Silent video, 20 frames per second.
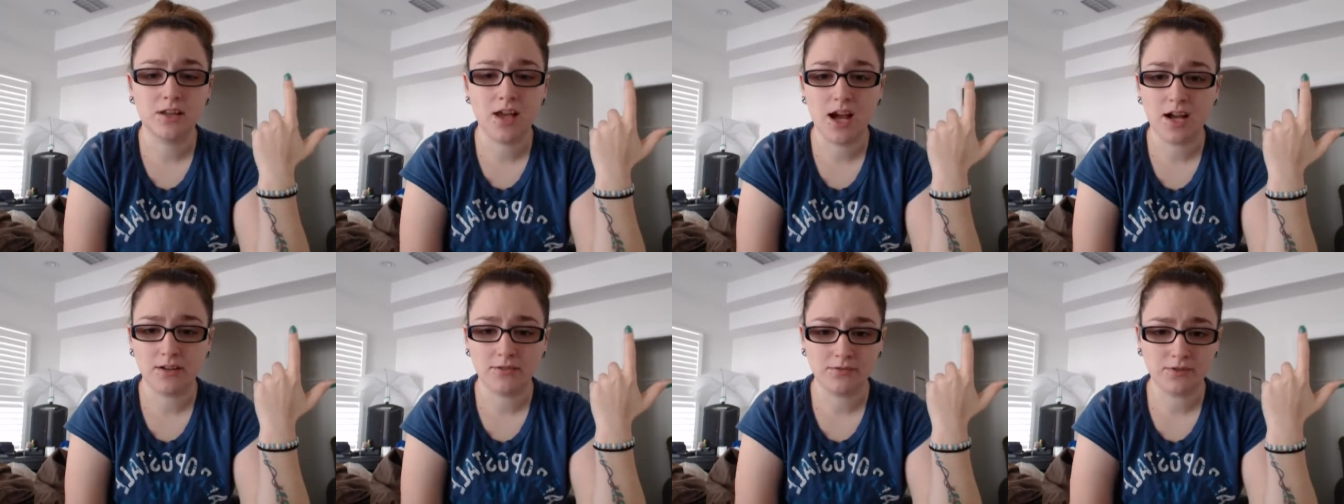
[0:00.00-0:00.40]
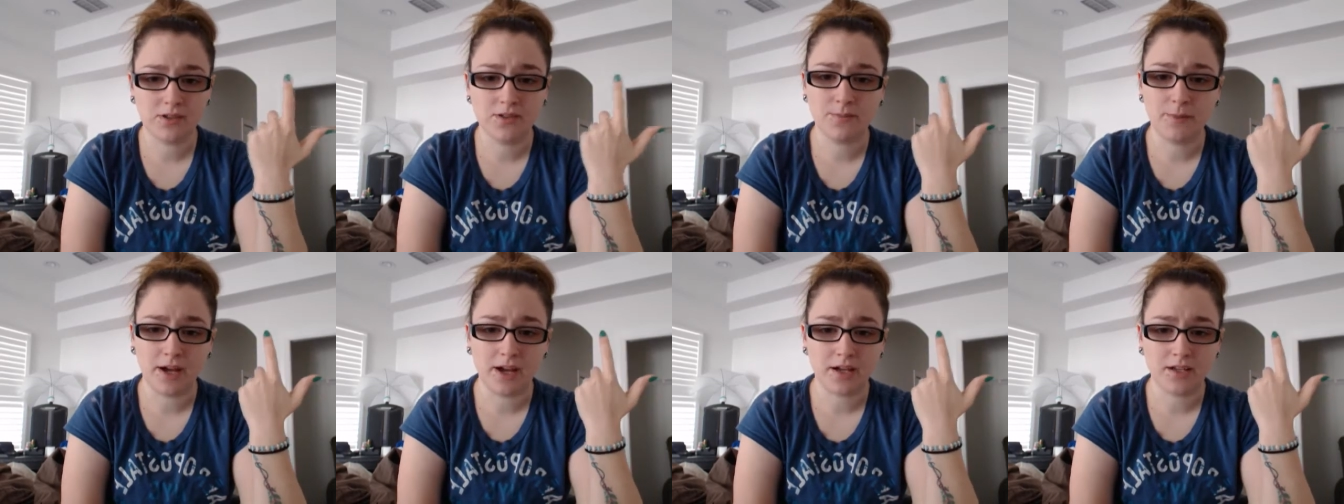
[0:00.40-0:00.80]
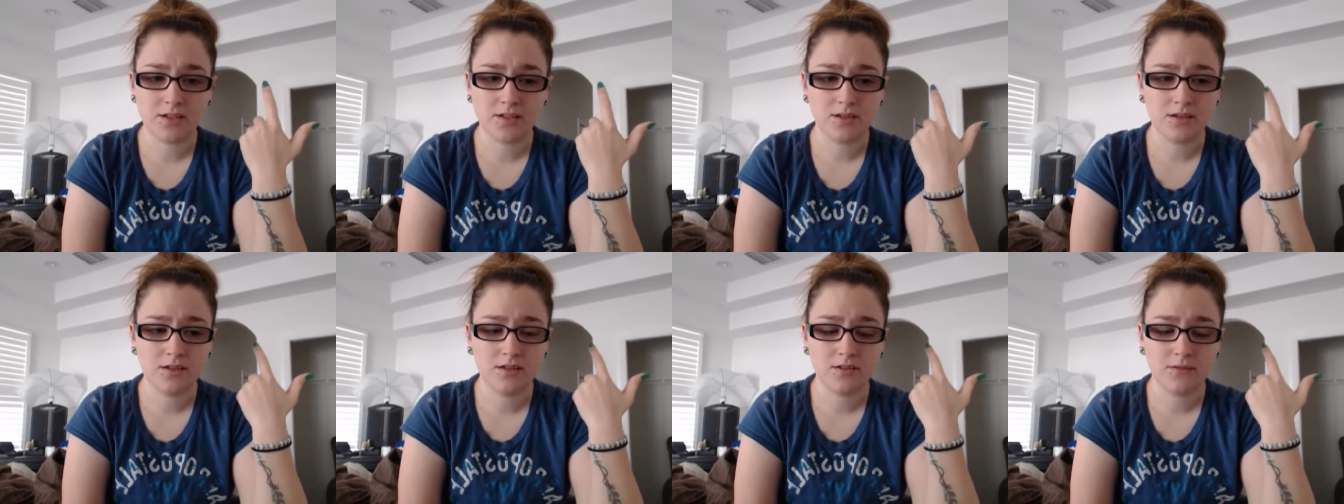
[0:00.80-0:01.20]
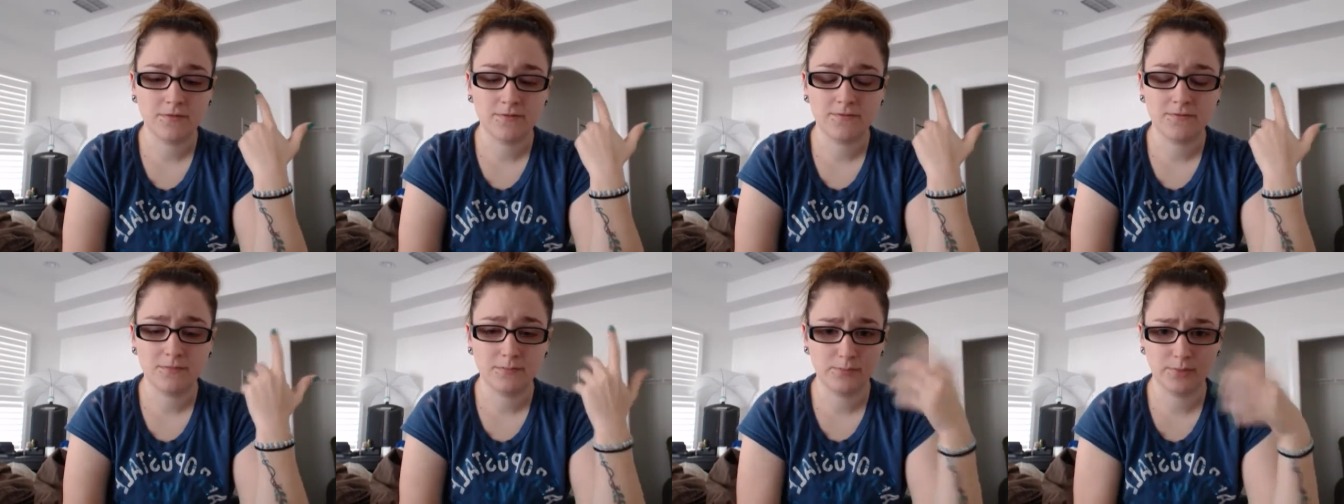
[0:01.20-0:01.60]
lack of respect
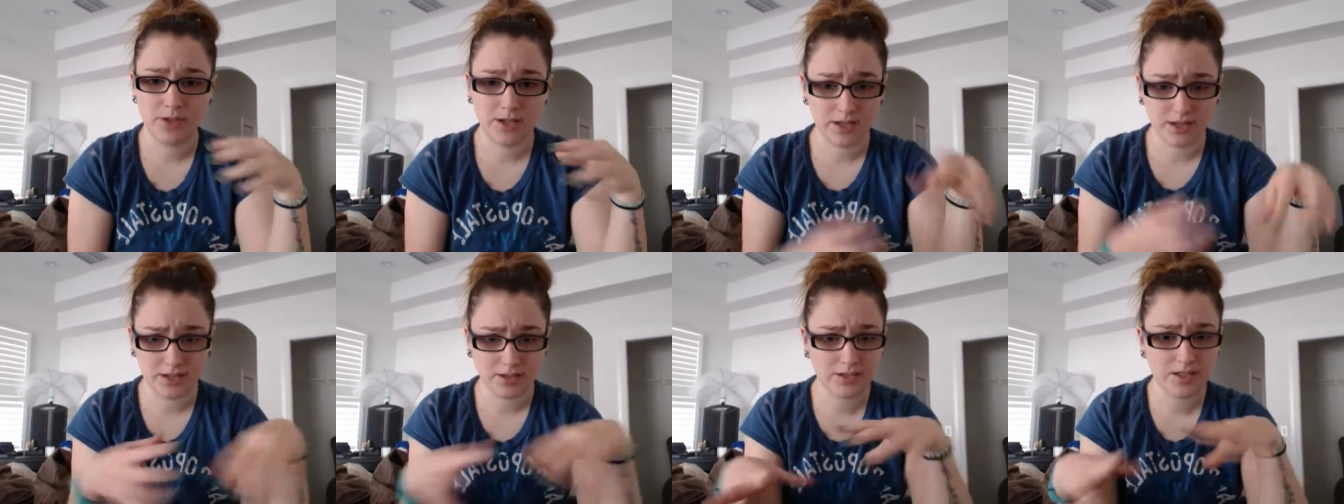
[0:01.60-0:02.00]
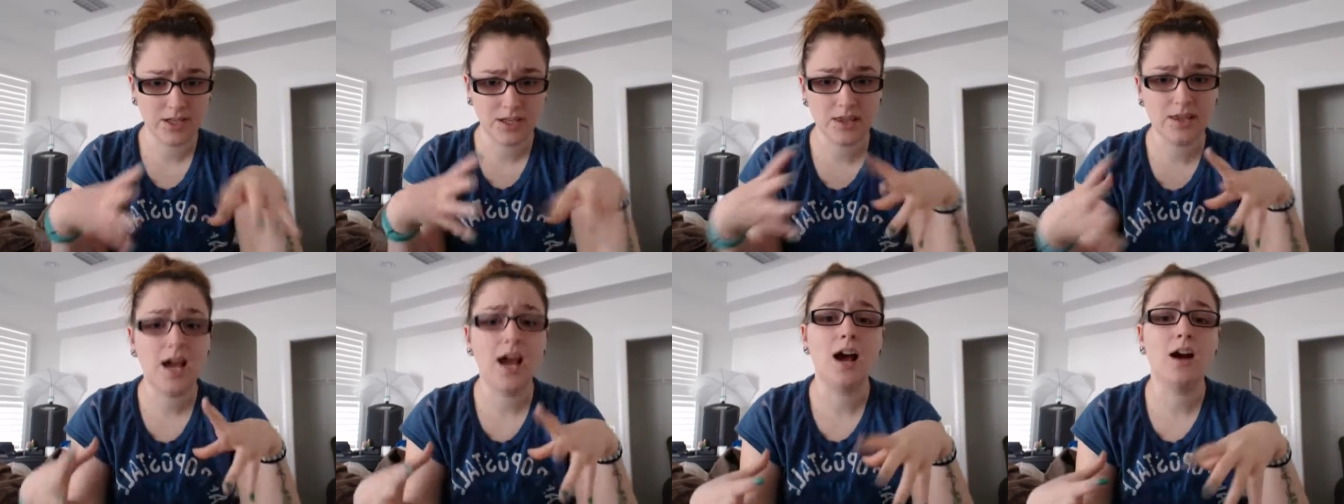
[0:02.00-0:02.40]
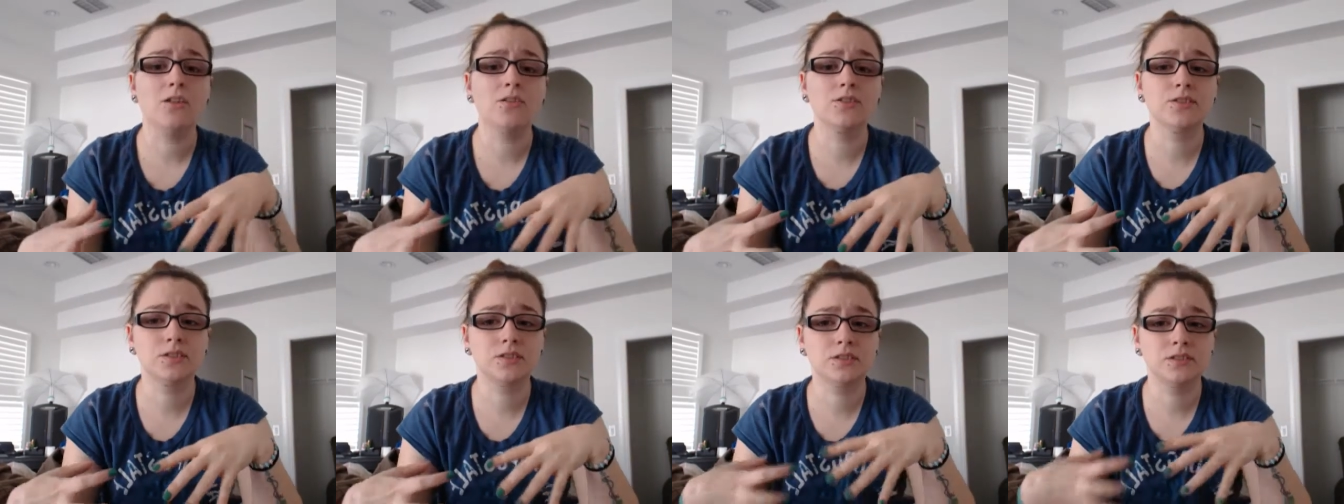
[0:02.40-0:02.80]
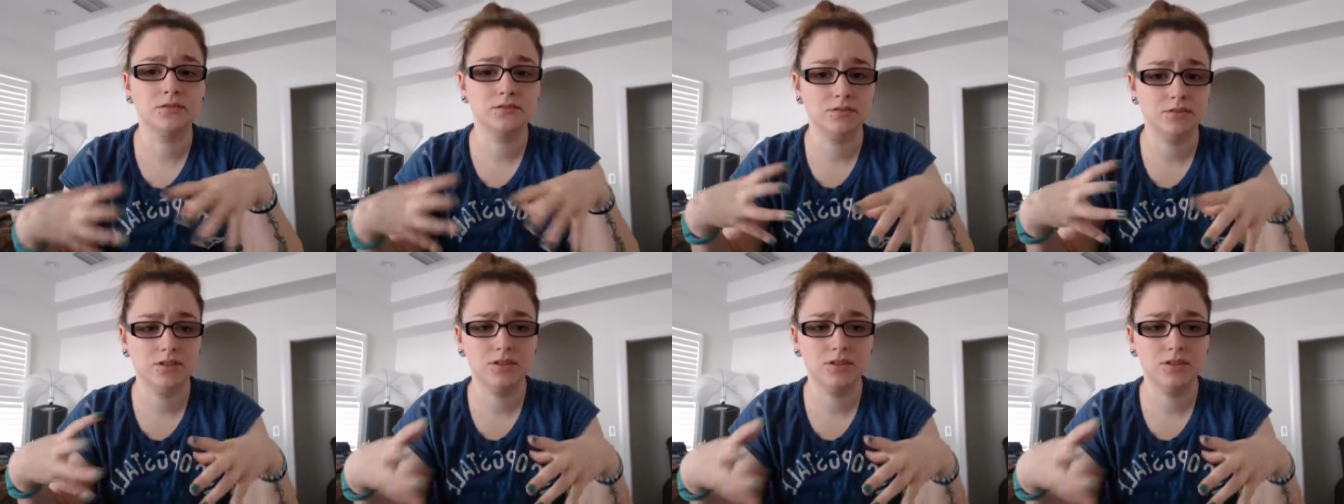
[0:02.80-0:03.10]
like in the house.